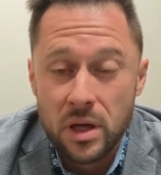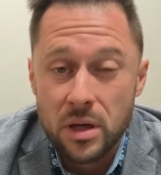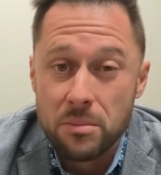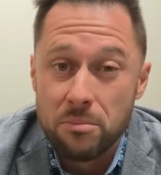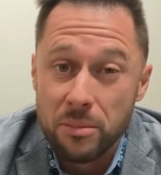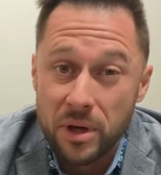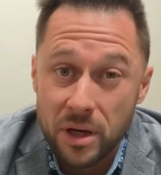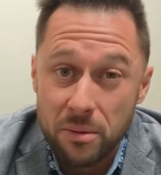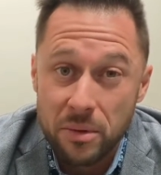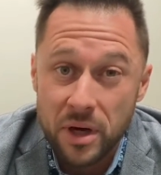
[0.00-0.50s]

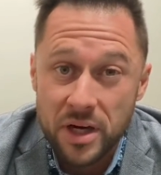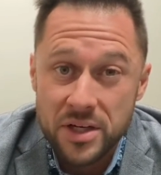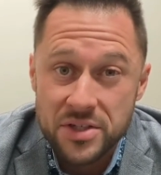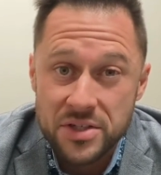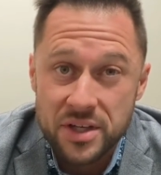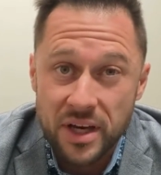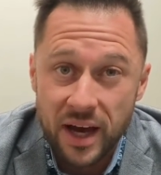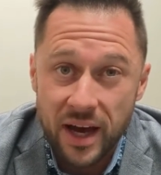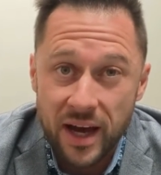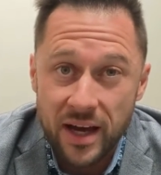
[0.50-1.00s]
minimize
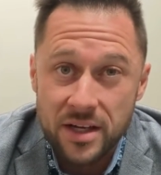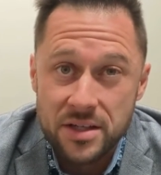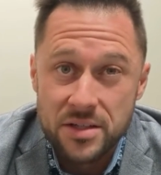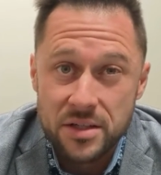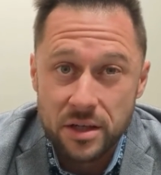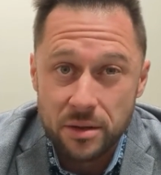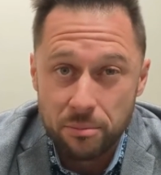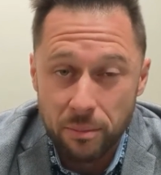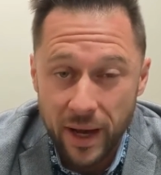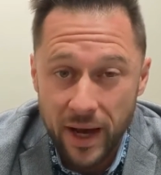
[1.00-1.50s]
tax
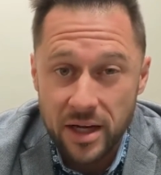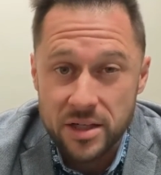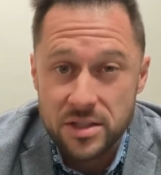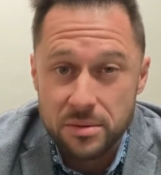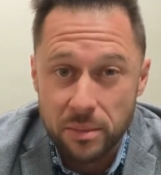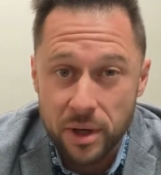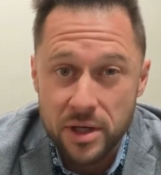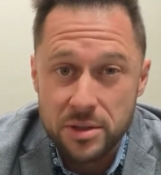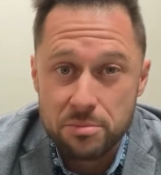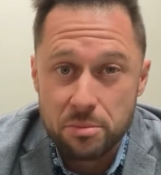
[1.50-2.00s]
and
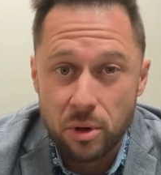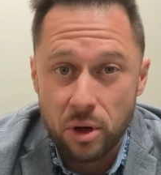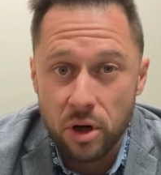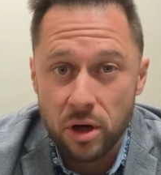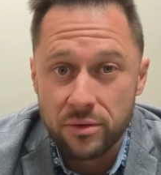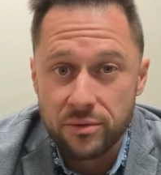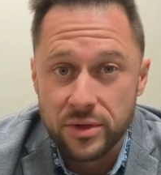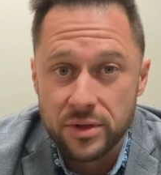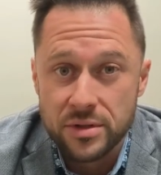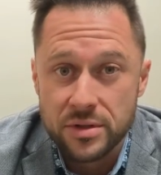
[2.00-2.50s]
maximize
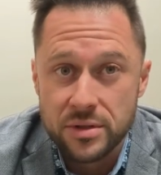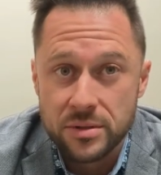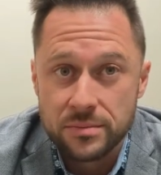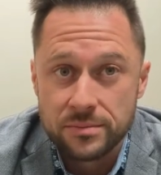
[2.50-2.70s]
profits,